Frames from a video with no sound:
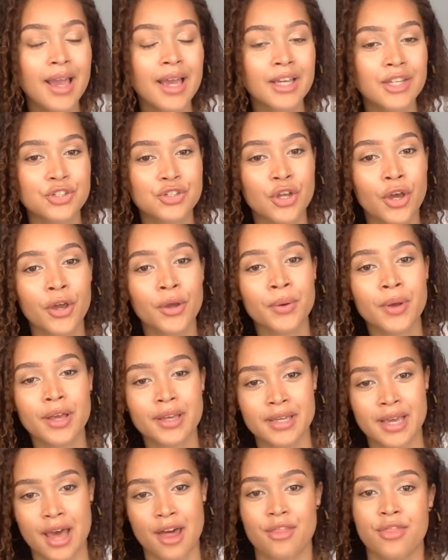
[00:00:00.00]
So
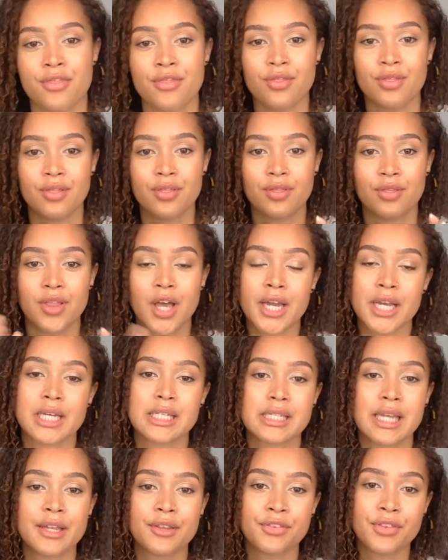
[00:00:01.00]
yeah, like I
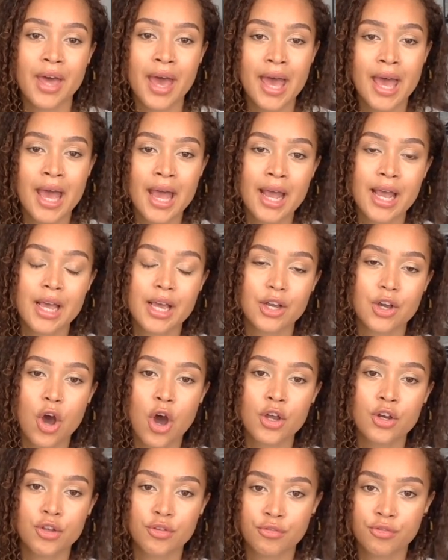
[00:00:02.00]
said, they're
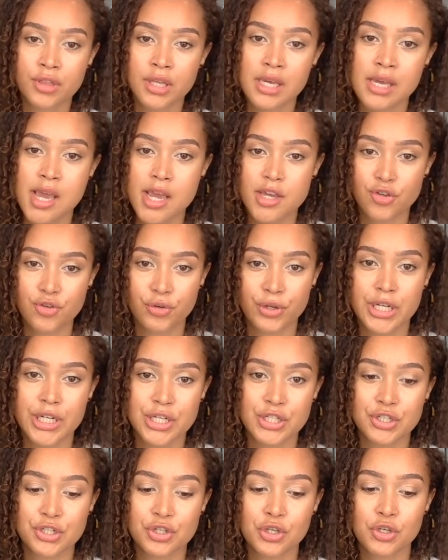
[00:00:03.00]
kind of the
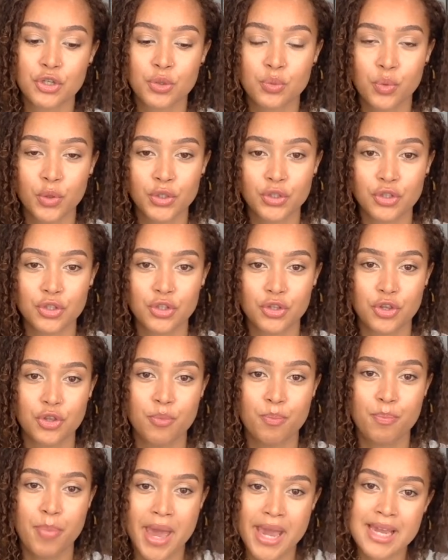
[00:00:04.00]
ingredients that you want the
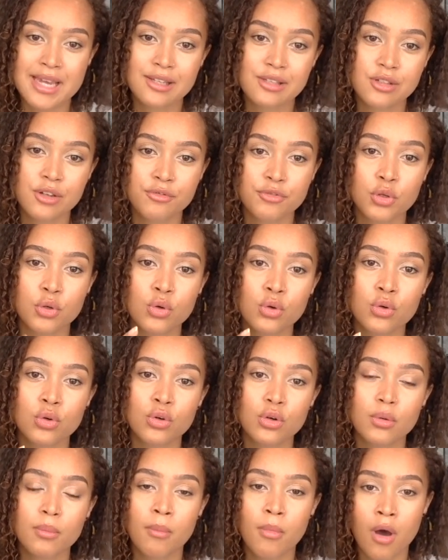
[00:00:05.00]
base of
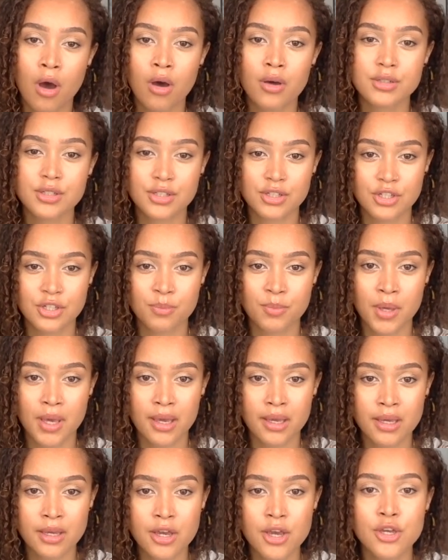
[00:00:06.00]
your mask to
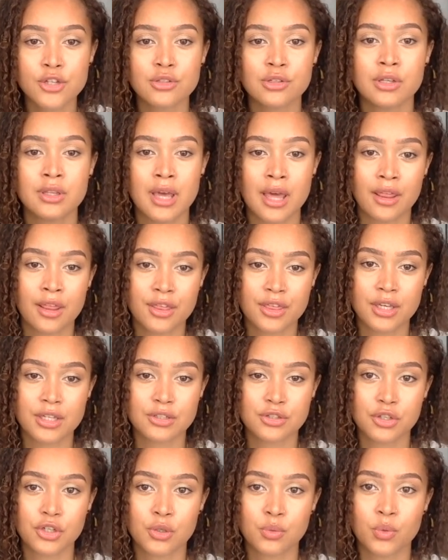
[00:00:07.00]
be. So they're the
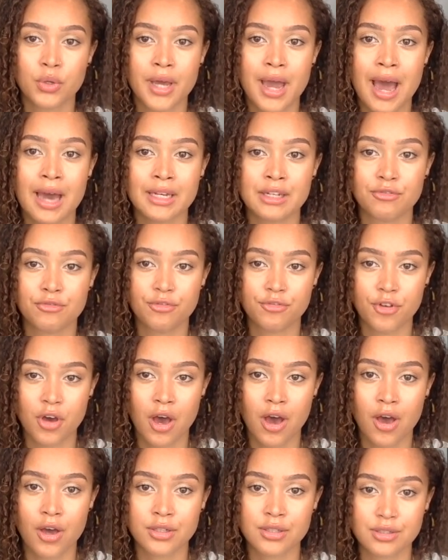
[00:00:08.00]
things that you want to add in
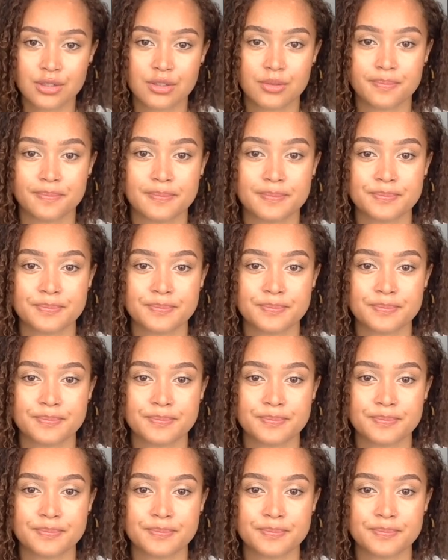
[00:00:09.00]
first.